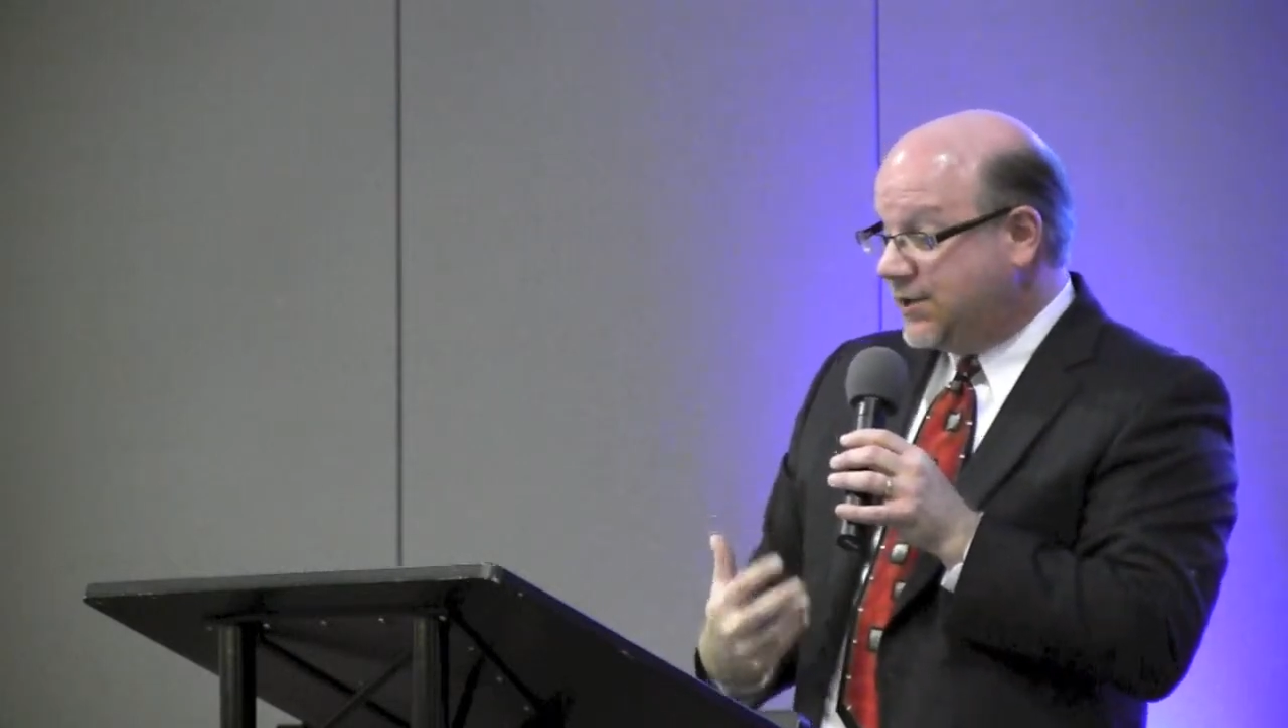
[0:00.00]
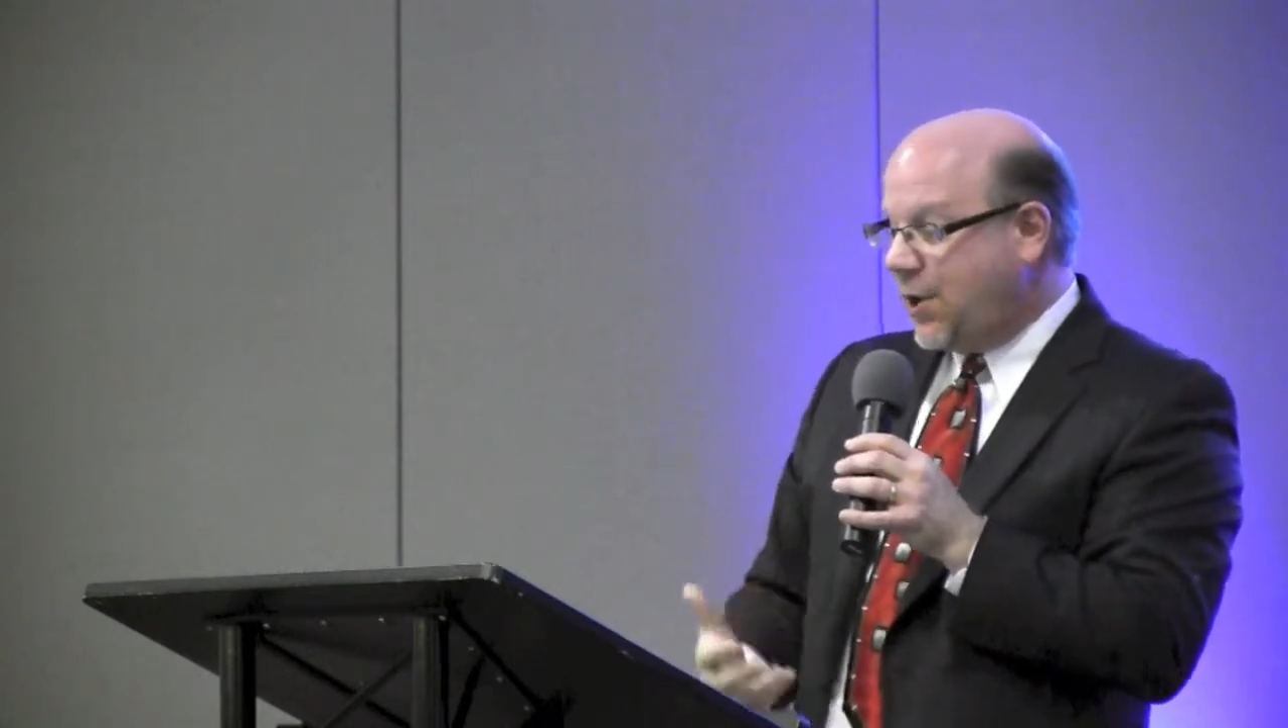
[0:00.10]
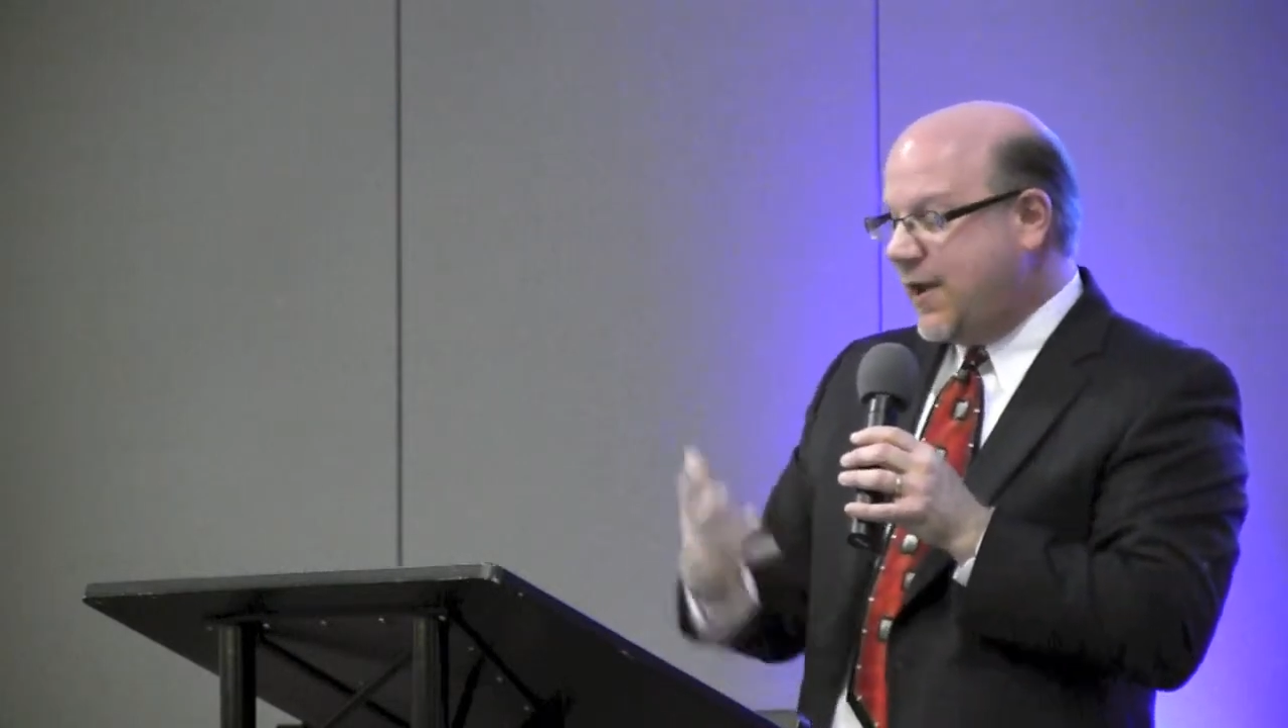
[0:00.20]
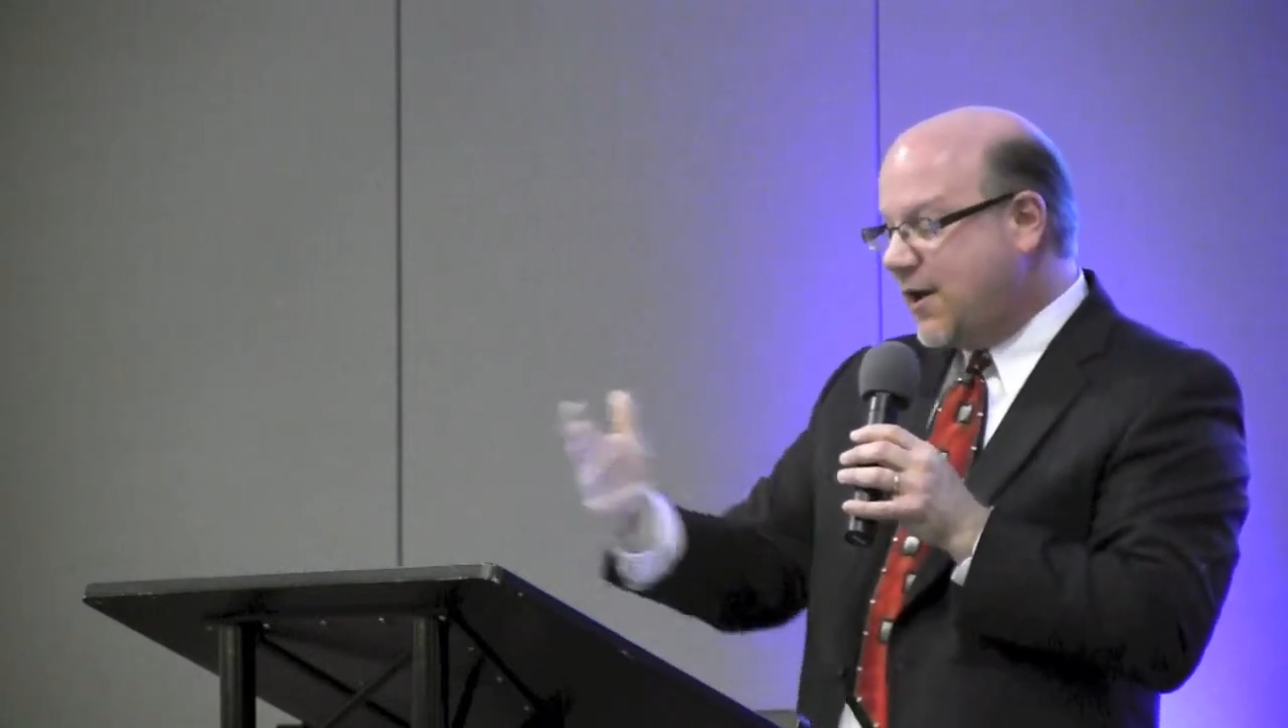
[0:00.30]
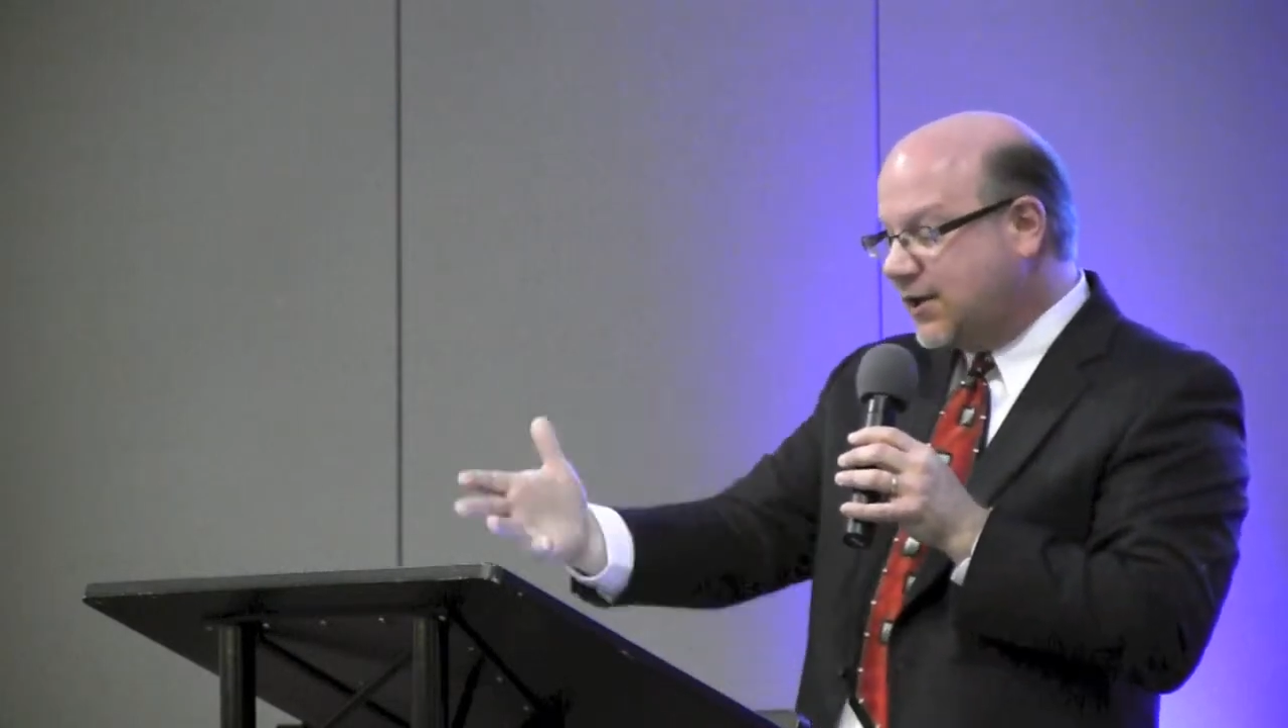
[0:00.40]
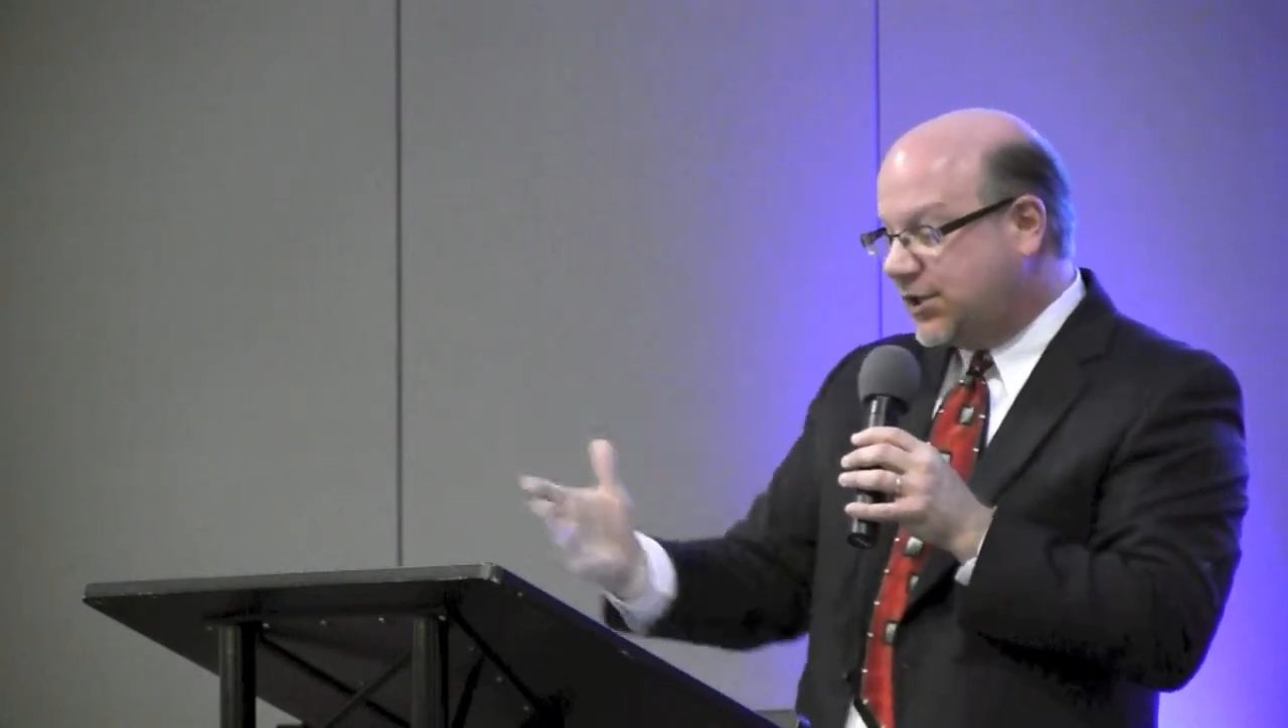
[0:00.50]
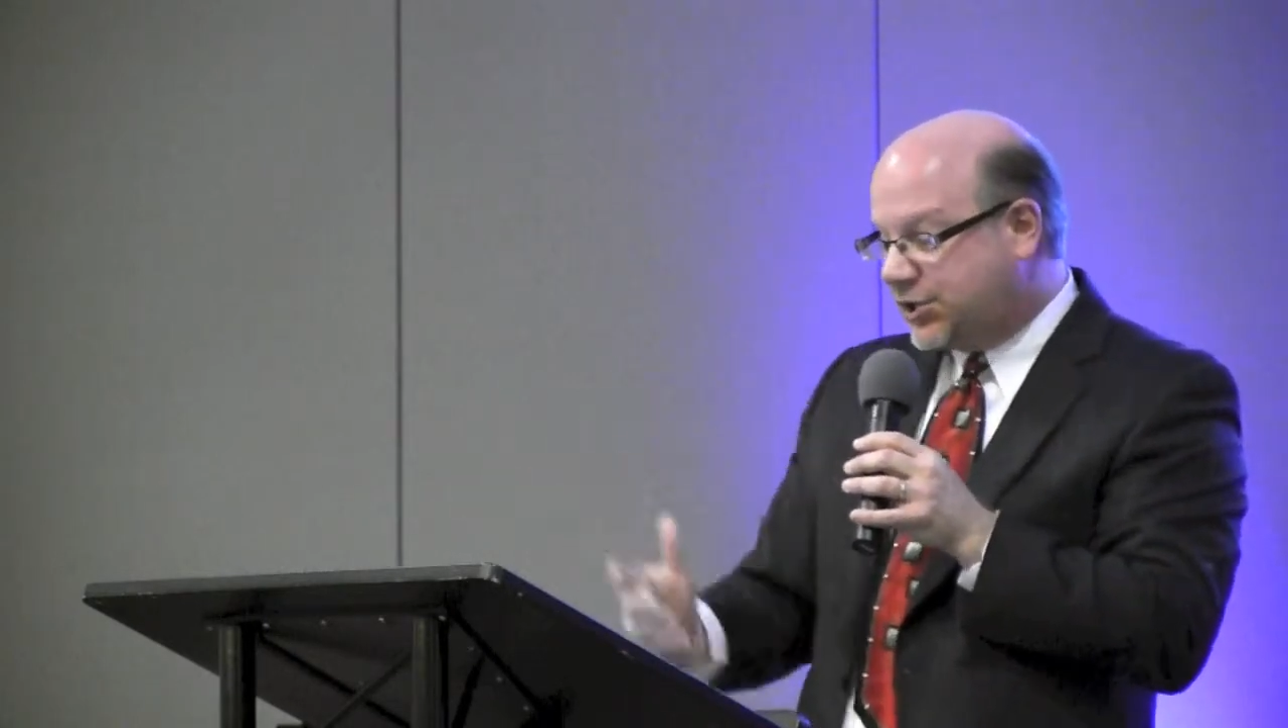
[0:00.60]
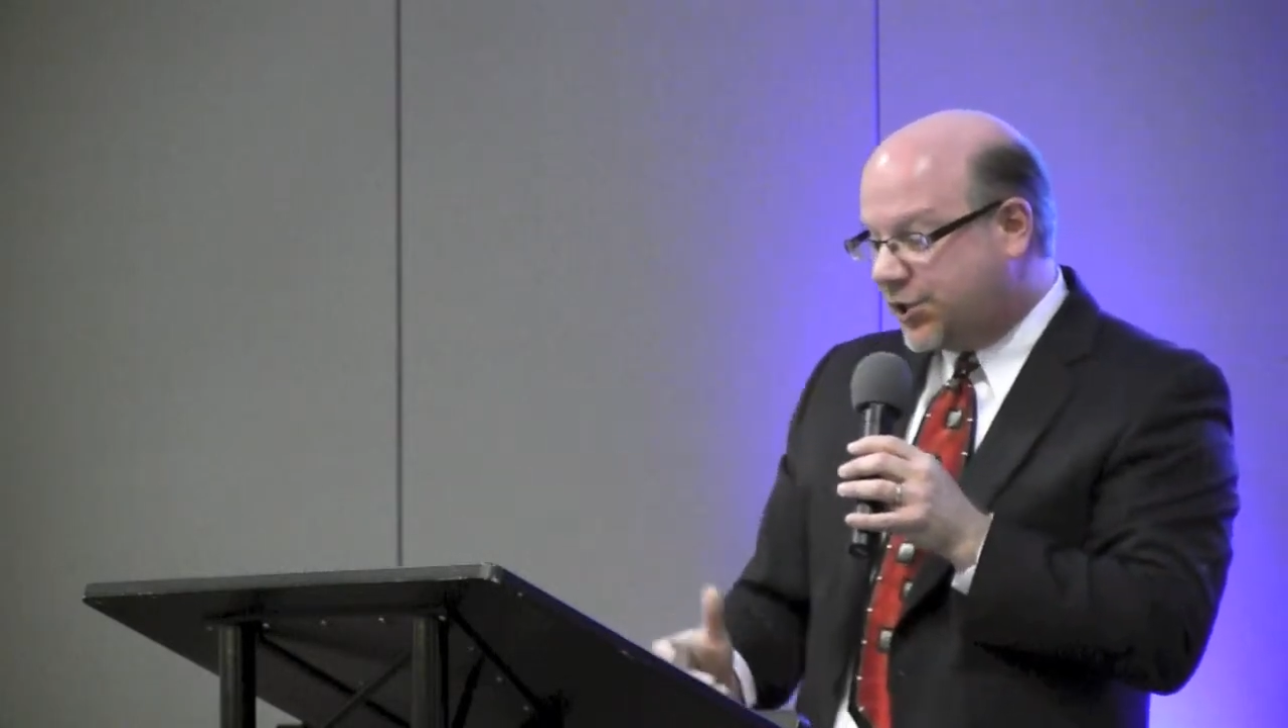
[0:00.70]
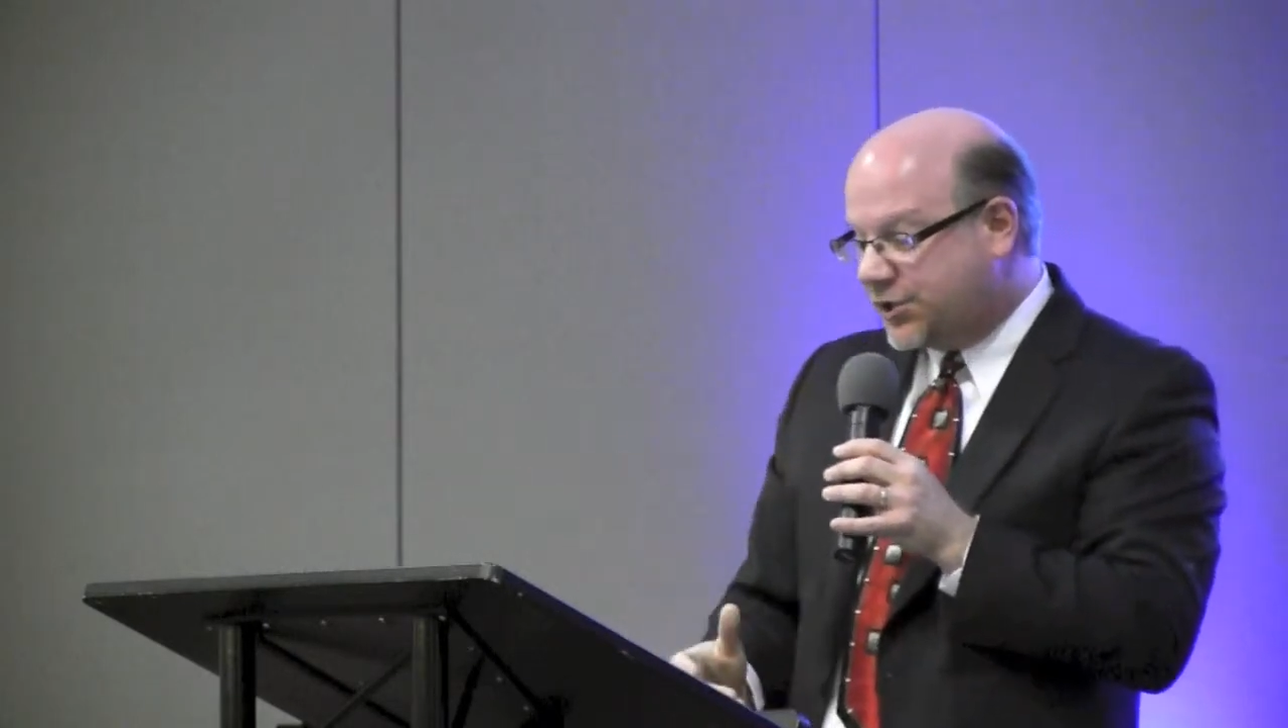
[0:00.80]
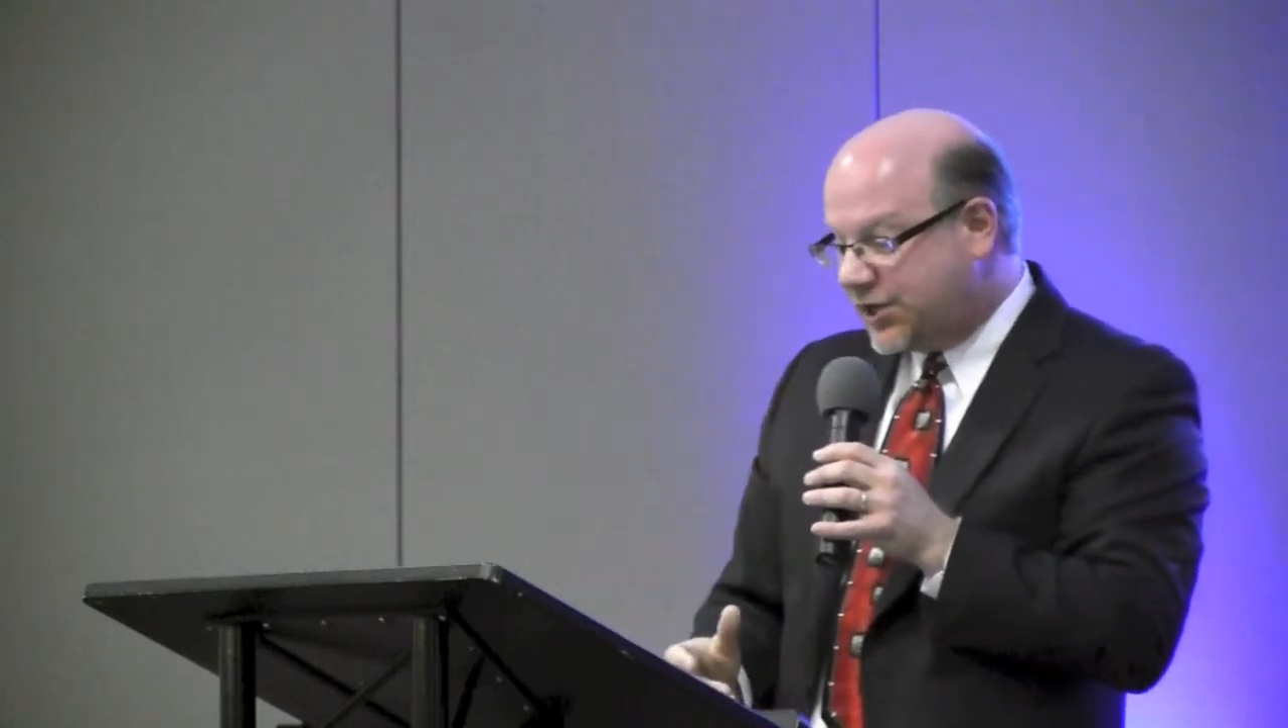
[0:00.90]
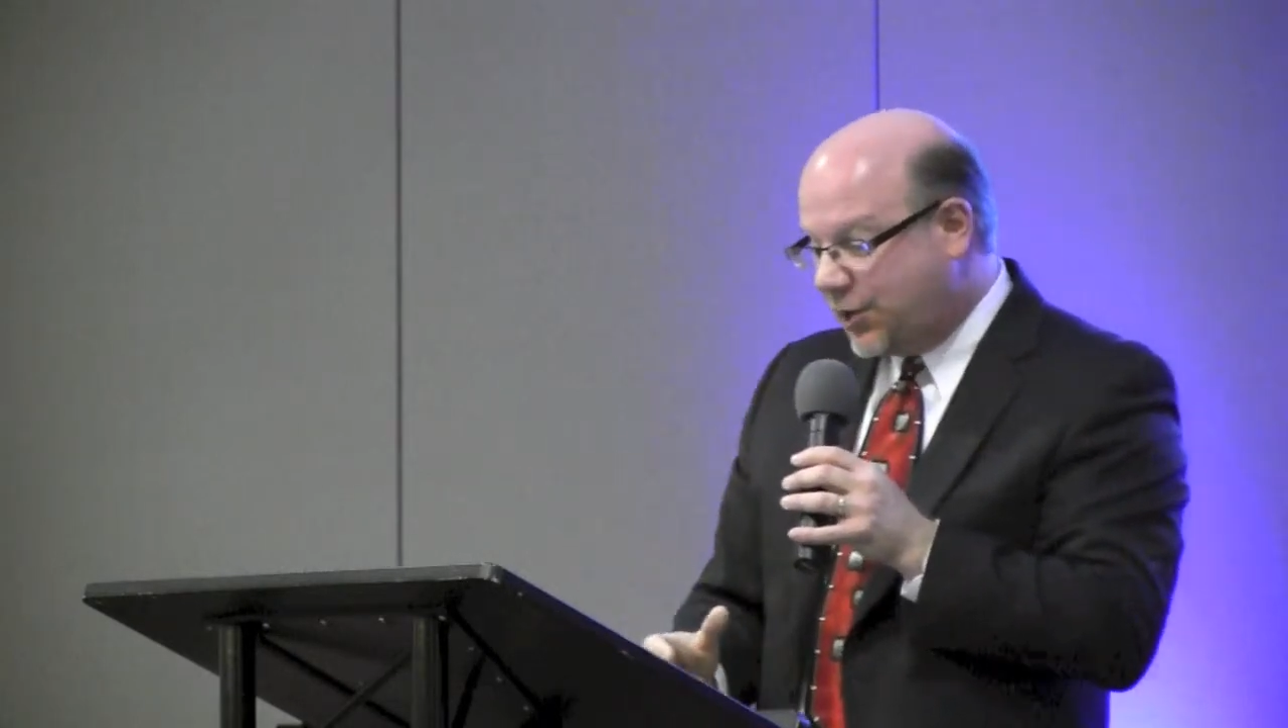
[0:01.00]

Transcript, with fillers: So here at the church